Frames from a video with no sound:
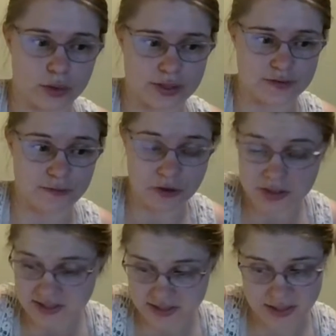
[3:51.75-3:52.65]
was
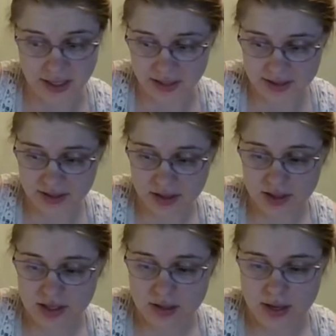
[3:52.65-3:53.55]
very sick,
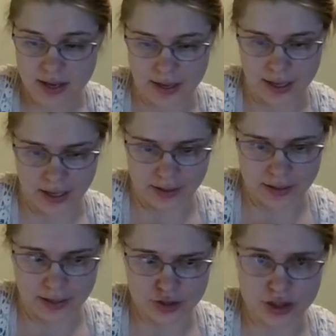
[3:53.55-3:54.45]

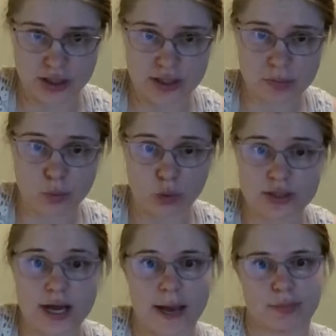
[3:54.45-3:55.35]
and she needed
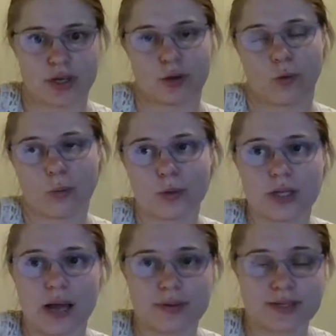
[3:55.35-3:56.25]
more time than
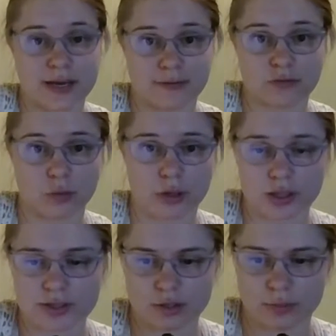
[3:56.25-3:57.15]
normal outside of
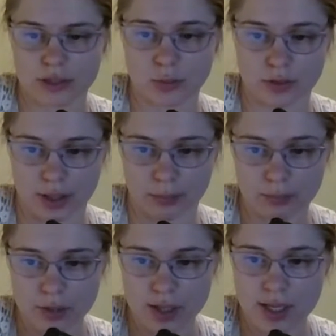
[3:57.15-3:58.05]
work to be with
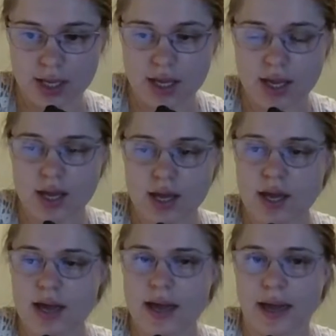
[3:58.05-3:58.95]
him.
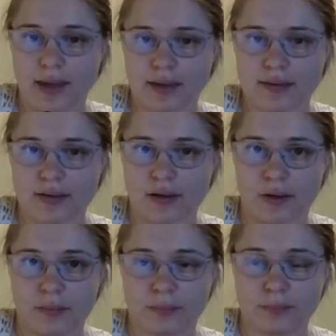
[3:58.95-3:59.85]
And